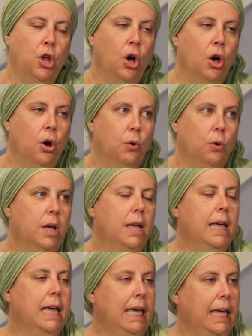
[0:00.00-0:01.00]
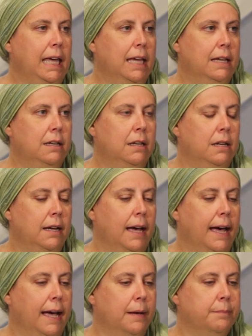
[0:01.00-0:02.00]
know in
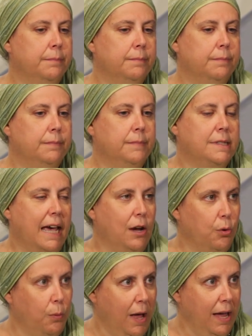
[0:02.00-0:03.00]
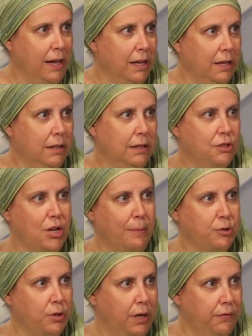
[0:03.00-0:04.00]
Zechariah
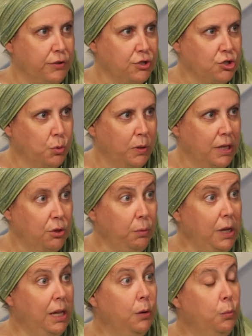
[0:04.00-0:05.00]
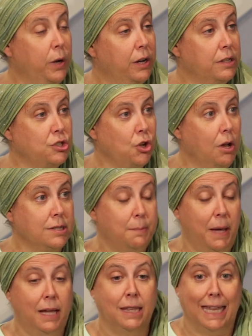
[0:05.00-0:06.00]
chapter 8, verse 23, where it talks
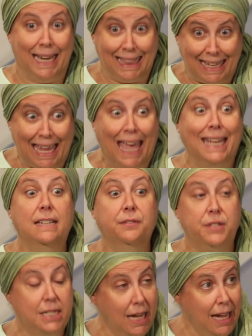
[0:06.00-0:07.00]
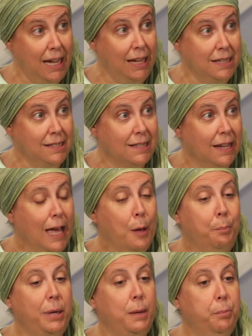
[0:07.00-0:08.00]
about that at the end of days,
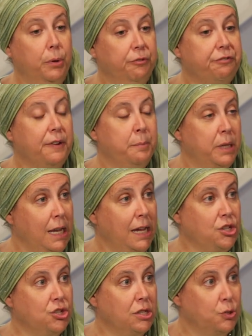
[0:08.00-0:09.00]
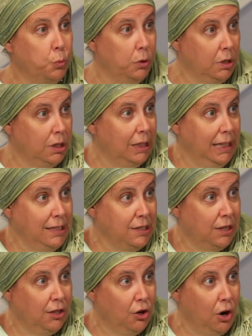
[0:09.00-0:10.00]
people from the nations will cling
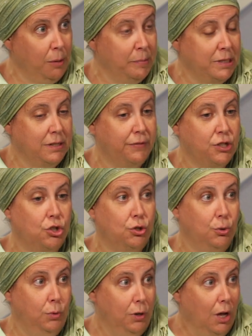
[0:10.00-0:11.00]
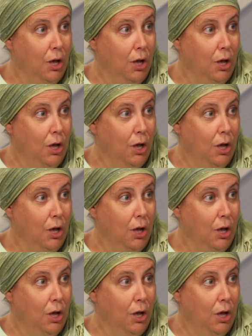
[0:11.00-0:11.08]
to the garment of a Jew.